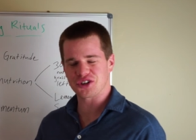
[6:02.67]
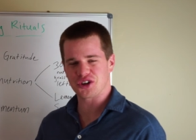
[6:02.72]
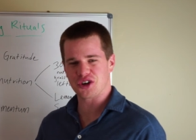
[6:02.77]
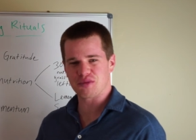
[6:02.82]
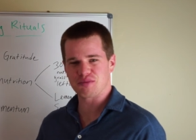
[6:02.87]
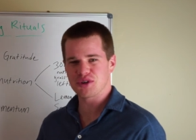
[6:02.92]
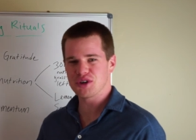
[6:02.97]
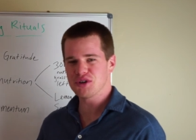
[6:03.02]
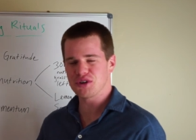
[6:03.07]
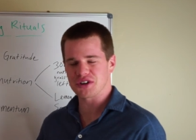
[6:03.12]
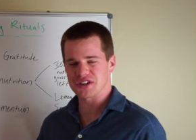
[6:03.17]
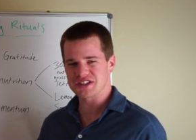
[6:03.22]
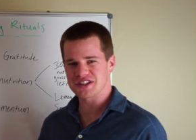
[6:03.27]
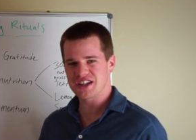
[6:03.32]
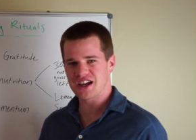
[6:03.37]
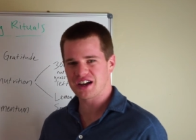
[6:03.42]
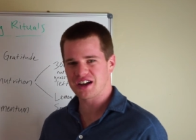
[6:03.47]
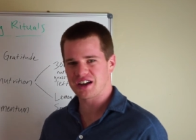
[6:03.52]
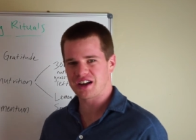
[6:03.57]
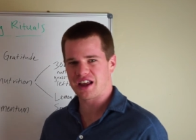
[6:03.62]
on your computer? It's
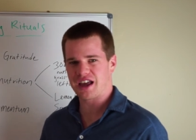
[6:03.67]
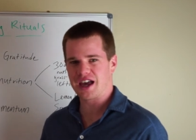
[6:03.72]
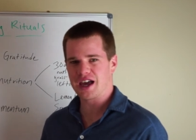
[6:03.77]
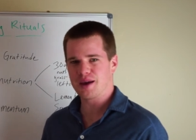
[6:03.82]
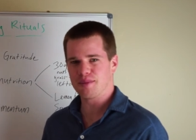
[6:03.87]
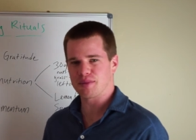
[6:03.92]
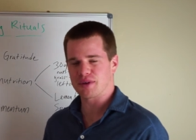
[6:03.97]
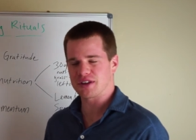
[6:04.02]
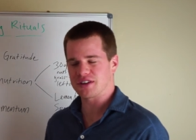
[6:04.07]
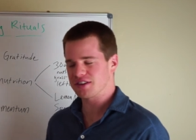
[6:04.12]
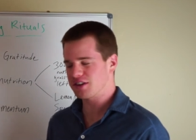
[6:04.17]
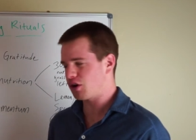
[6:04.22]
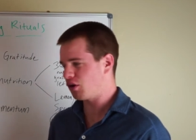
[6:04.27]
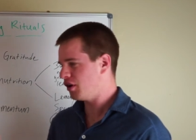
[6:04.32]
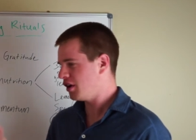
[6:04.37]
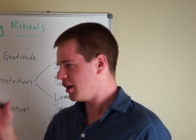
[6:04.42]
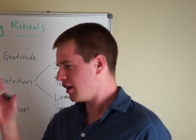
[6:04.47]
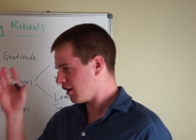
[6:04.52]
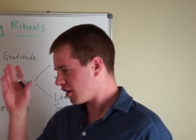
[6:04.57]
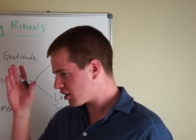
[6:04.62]
not going to happen.
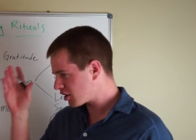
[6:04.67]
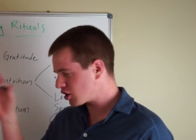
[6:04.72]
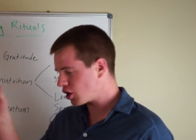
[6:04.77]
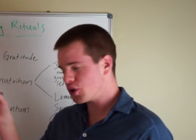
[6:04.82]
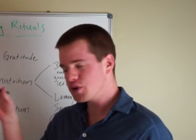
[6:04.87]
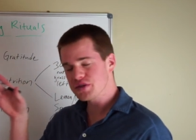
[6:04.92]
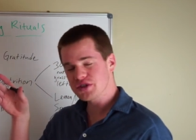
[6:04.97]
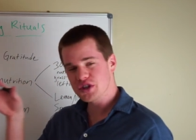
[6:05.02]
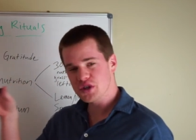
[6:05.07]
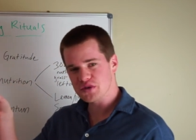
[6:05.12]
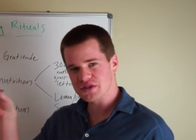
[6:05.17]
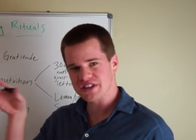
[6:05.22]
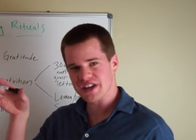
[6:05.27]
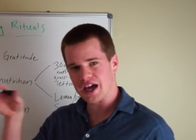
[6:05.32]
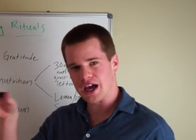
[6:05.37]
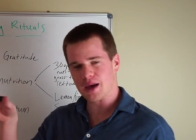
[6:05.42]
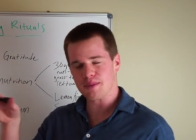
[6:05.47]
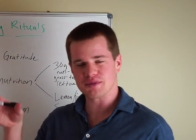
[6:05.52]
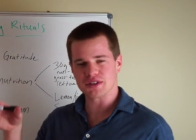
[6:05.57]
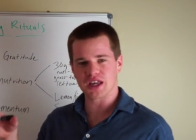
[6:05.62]
So close those
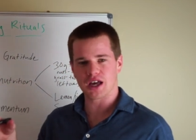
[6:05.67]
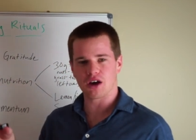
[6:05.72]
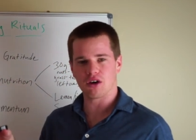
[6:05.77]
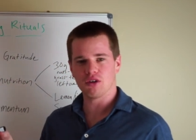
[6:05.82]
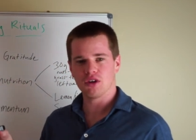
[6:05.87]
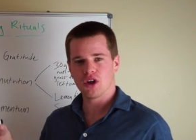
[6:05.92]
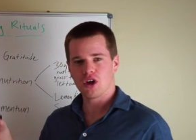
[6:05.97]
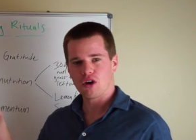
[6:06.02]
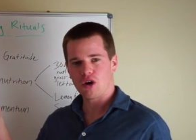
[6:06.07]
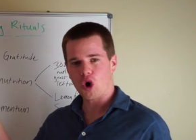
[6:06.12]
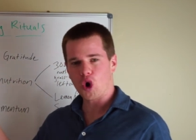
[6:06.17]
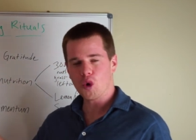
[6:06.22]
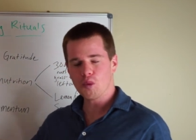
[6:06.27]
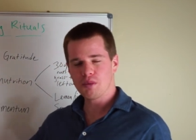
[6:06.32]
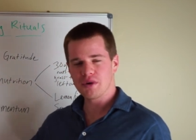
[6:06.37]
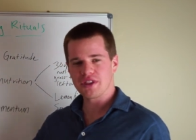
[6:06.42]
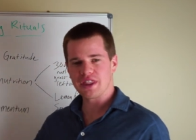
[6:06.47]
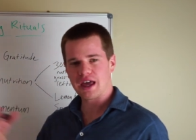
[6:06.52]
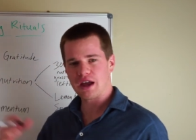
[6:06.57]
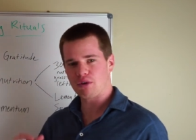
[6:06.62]
tabs out,
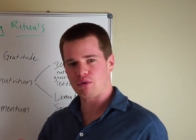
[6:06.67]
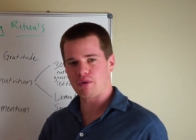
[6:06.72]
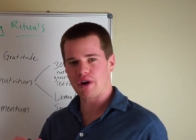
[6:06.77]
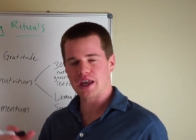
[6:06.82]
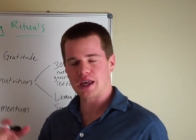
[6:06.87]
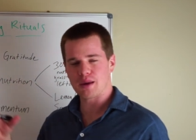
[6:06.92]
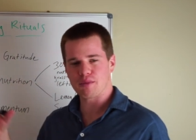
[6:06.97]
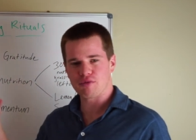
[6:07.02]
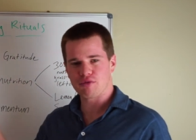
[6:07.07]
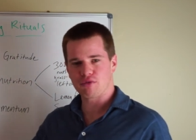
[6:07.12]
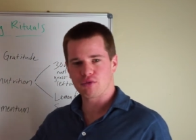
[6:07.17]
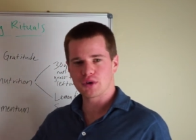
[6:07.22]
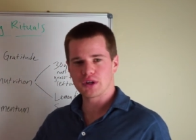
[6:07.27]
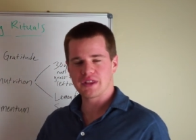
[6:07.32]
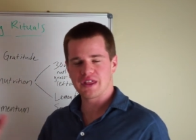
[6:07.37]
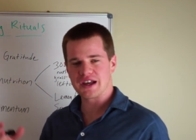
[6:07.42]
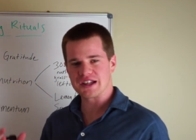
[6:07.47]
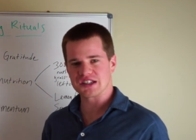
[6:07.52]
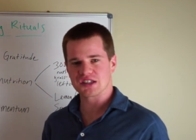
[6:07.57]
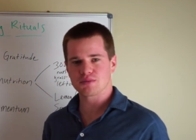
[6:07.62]
open that RAM,
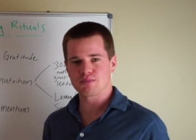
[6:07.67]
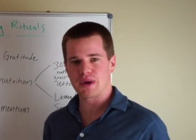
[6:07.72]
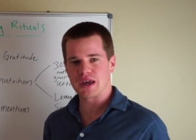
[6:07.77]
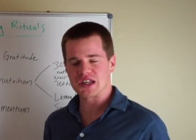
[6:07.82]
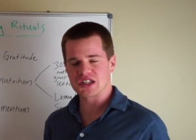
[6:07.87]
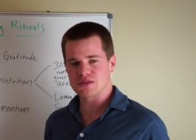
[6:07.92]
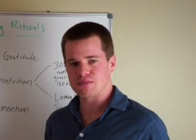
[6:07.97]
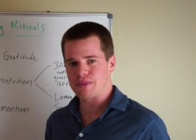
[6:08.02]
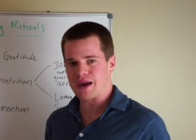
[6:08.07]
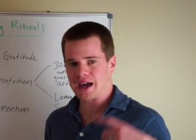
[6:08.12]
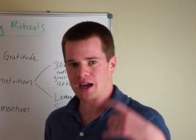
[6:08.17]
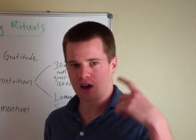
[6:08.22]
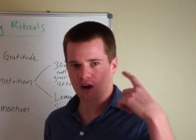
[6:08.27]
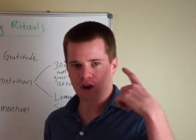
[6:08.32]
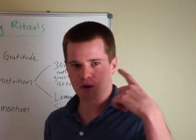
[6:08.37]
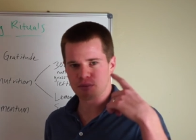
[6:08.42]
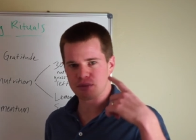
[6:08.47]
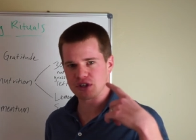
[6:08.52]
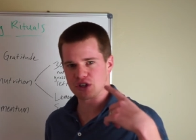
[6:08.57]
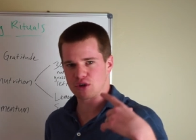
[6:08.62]
free that space back
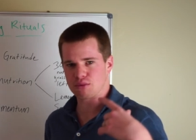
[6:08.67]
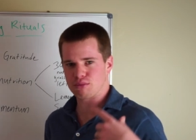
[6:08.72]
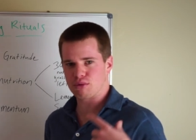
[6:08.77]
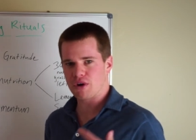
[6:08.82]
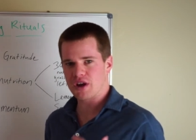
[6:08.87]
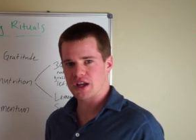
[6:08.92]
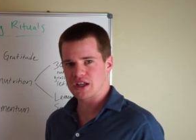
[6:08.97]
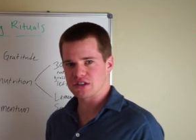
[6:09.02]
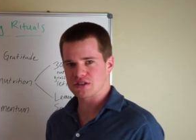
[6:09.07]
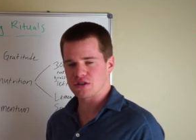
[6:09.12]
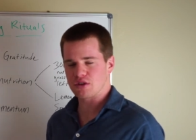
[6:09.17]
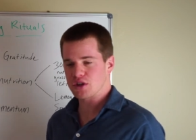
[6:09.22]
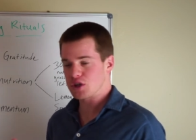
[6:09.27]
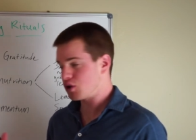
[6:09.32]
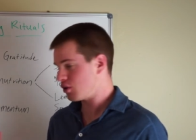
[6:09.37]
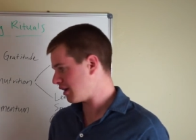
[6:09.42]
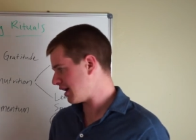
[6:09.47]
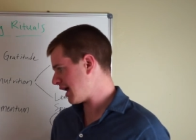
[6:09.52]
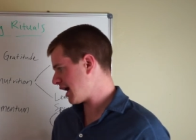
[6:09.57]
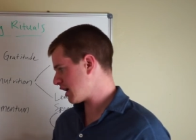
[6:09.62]
up in your brain so that
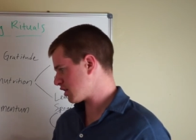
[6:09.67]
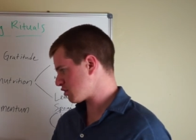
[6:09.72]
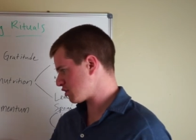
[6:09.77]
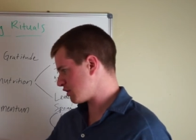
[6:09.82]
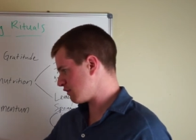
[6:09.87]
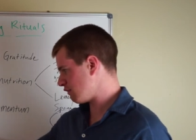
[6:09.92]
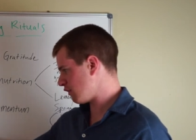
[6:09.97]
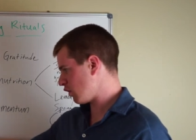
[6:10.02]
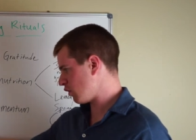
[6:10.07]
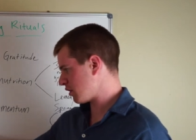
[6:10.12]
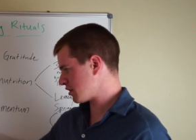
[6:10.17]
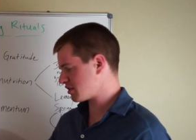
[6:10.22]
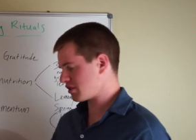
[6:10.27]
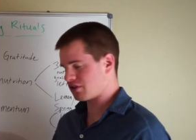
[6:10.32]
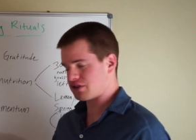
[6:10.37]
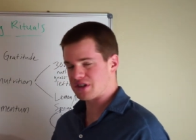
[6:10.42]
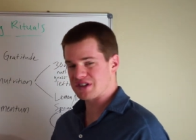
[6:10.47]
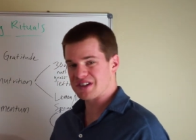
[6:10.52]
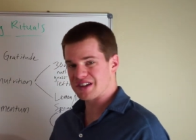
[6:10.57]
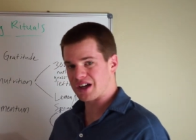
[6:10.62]
you can actually focus
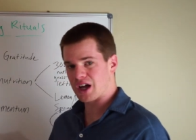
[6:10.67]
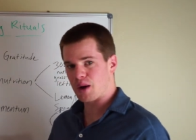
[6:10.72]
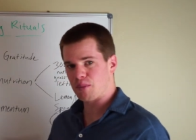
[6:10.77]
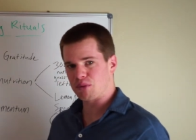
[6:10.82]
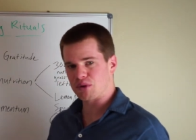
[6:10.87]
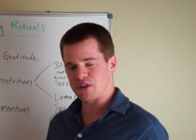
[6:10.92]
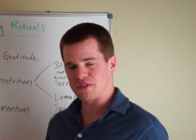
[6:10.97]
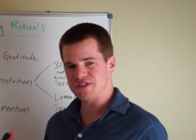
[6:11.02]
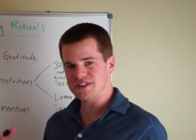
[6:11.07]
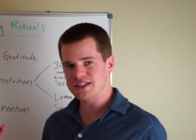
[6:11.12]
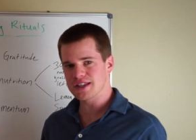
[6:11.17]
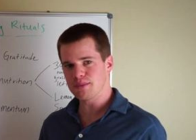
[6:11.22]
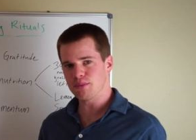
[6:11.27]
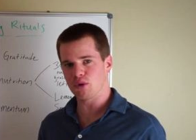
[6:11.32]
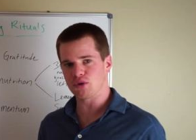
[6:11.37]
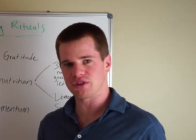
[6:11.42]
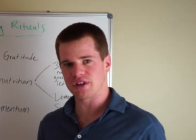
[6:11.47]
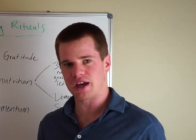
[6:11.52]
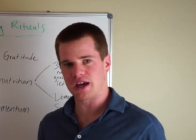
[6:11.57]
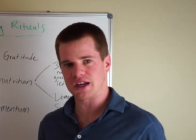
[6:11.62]
on just a couple of
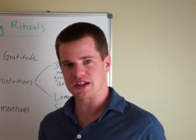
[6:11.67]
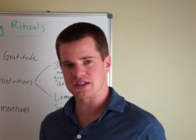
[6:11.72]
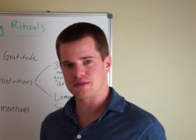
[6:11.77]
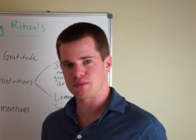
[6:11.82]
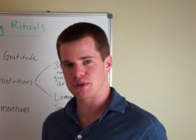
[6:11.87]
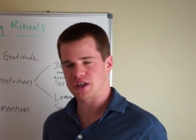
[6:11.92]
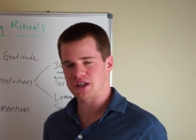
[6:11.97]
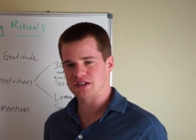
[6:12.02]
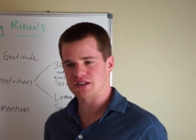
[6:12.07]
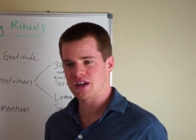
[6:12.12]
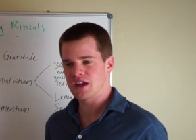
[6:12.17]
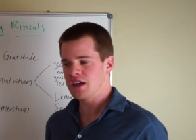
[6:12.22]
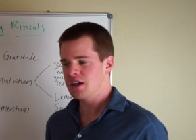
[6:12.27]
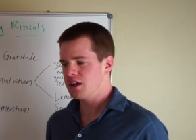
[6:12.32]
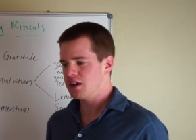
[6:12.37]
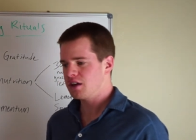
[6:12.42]
simple tasks. Because